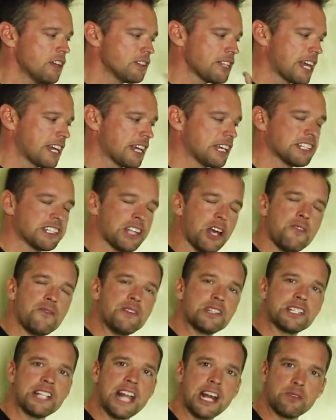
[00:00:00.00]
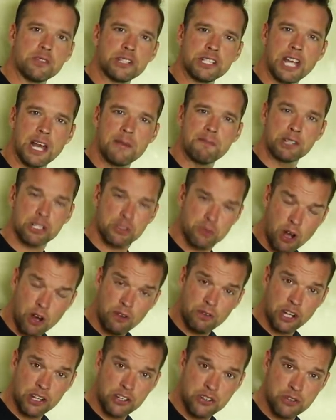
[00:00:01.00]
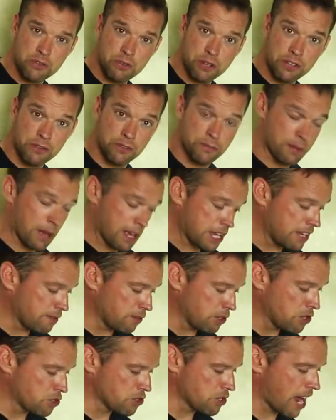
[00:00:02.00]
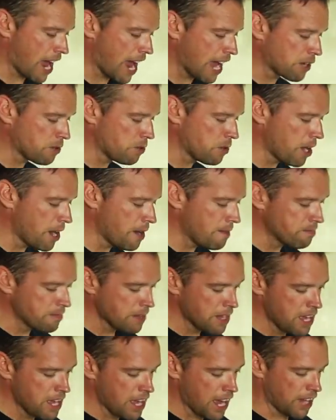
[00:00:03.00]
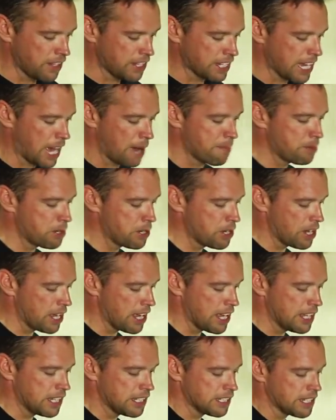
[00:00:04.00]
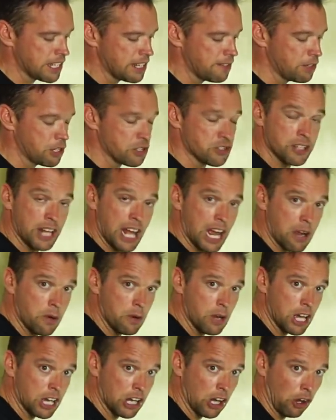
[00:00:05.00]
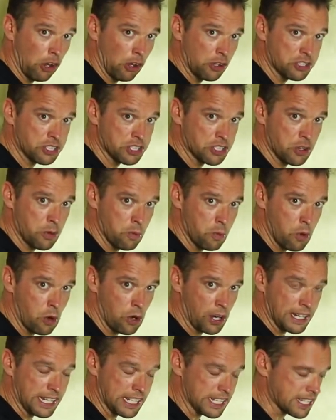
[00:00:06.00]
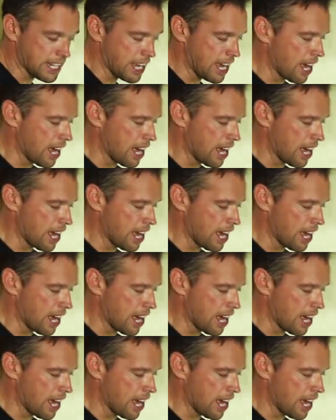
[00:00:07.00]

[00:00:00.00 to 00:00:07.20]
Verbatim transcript: Tank itself is an Aquascaper 1200 from Evolution Aqua and the cabinet is Evolution Aqua Gloss White.